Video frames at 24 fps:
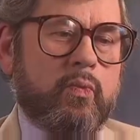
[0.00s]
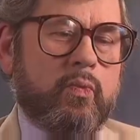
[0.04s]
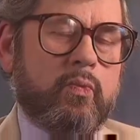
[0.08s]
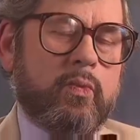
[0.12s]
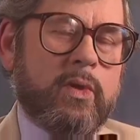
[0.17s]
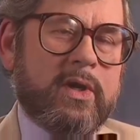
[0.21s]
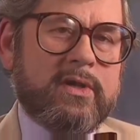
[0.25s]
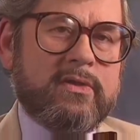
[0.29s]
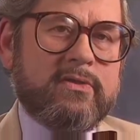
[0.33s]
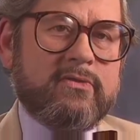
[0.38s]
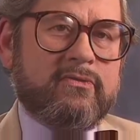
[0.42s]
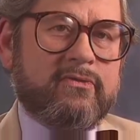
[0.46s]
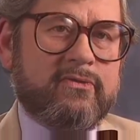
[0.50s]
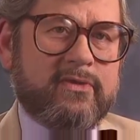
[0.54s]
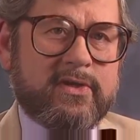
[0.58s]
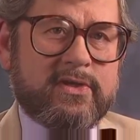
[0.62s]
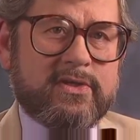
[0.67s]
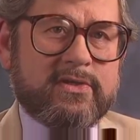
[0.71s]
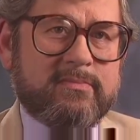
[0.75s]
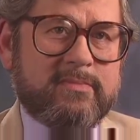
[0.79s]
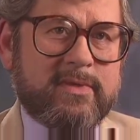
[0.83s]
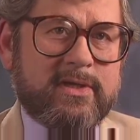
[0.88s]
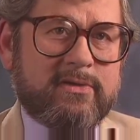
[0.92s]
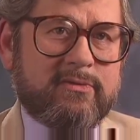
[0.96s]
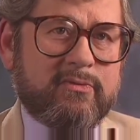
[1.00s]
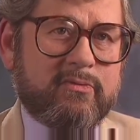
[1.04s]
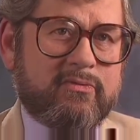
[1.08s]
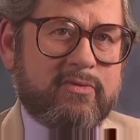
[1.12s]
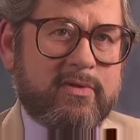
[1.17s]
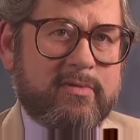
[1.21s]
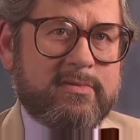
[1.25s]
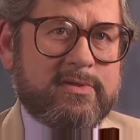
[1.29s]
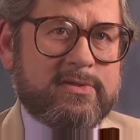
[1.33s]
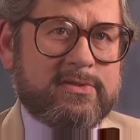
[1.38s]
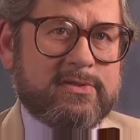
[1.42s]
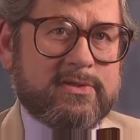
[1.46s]
One of the fundamental
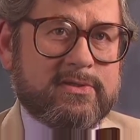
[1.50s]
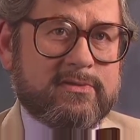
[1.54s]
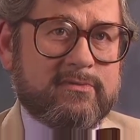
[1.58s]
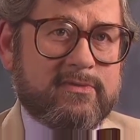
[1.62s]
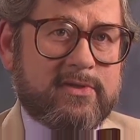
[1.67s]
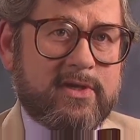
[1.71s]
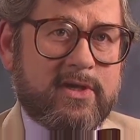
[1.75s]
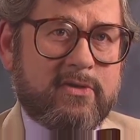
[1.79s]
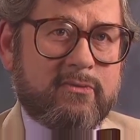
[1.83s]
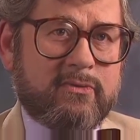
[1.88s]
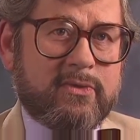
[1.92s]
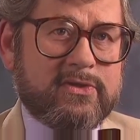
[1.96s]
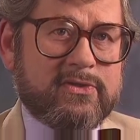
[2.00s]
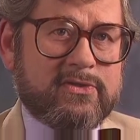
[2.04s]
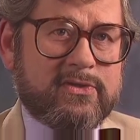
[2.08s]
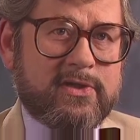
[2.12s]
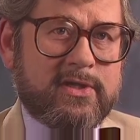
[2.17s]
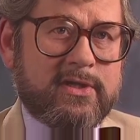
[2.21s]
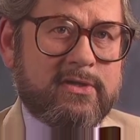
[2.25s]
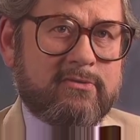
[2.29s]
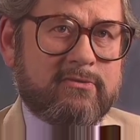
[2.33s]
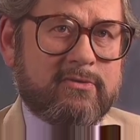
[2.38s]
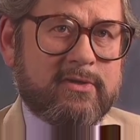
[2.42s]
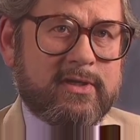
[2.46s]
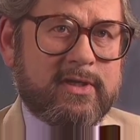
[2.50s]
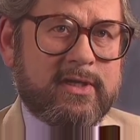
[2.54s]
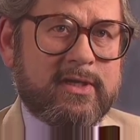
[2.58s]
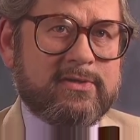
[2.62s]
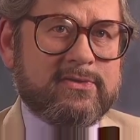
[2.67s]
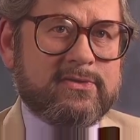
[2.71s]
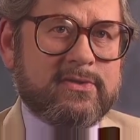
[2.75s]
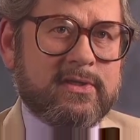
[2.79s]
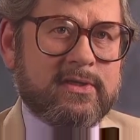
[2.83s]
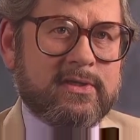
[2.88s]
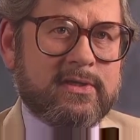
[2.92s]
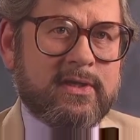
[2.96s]
premises of Darwin's theory
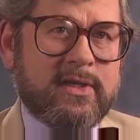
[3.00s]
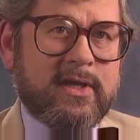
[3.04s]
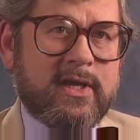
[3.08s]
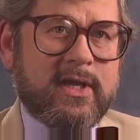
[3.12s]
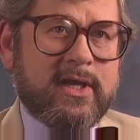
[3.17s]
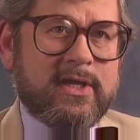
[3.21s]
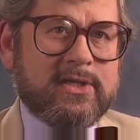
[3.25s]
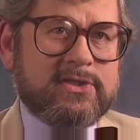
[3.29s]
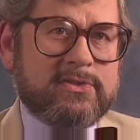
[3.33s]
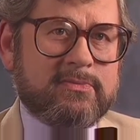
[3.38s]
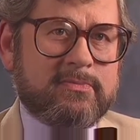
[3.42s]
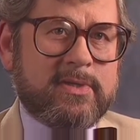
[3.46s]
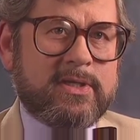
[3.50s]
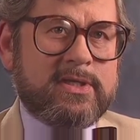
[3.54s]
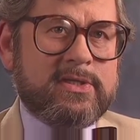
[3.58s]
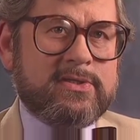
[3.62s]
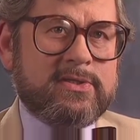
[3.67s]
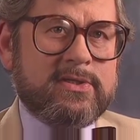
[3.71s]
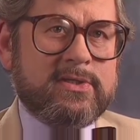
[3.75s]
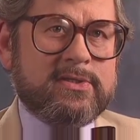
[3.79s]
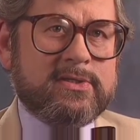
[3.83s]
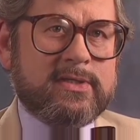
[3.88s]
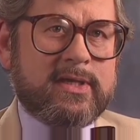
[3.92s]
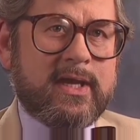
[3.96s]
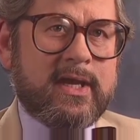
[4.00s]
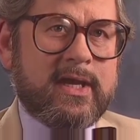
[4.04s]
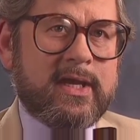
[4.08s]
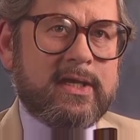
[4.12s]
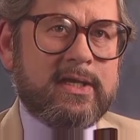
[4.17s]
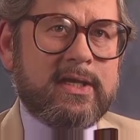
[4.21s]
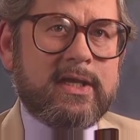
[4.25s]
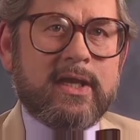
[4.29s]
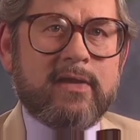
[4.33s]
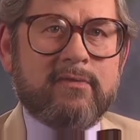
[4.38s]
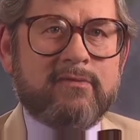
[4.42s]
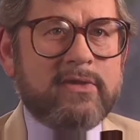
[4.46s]
is that a species
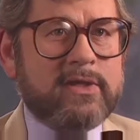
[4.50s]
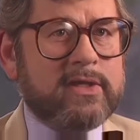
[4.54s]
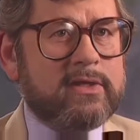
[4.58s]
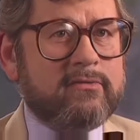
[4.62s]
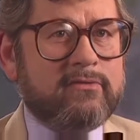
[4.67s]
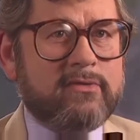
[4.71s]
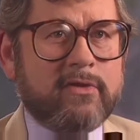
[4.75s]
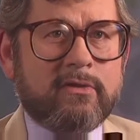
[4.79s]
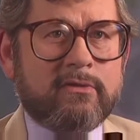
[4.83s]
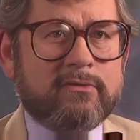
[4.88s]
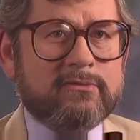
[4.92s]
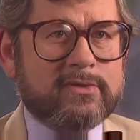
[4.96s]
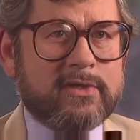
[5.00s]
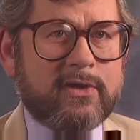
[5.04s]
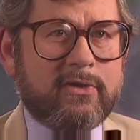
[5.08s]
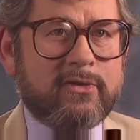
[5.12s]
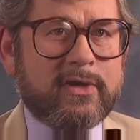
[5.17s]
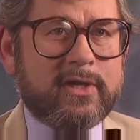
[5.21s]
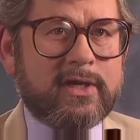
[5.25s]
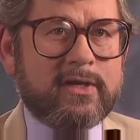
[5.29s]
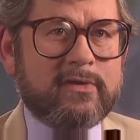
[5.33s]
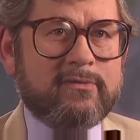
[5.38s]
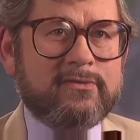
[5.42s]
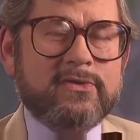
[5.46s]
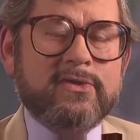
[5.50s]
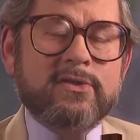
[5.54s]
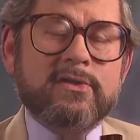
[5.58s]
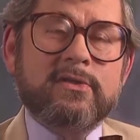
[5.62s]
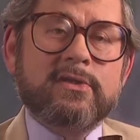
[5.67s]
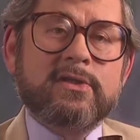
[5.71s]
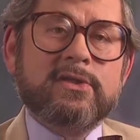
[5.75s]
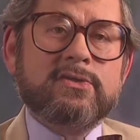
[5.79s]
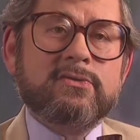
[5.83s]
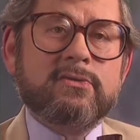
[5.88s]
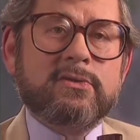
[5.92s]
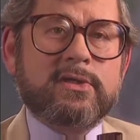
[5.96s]
can, if it evolves long enough,
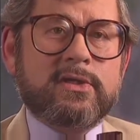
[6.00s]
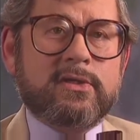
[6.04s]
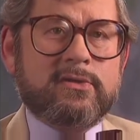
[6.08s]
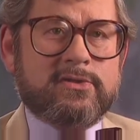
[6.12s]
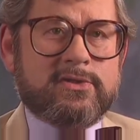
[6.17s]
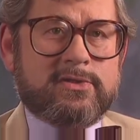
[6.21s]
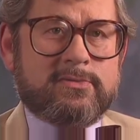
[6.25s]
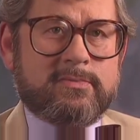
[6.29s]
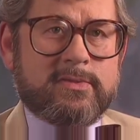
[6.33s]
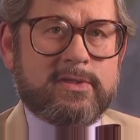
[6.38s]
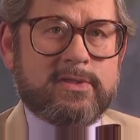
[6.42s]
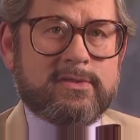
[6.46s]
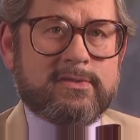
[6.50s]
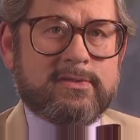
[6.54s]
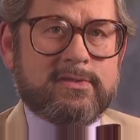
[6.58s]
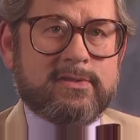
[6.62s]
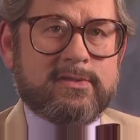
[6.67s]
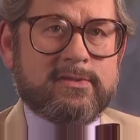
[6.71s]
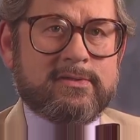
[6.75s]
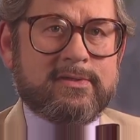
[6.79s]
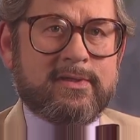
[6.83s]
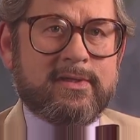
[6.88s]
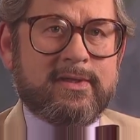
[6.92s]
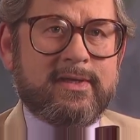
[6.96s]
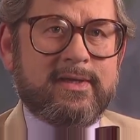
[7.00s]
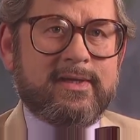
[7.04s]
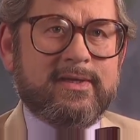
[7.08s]
turn into another species.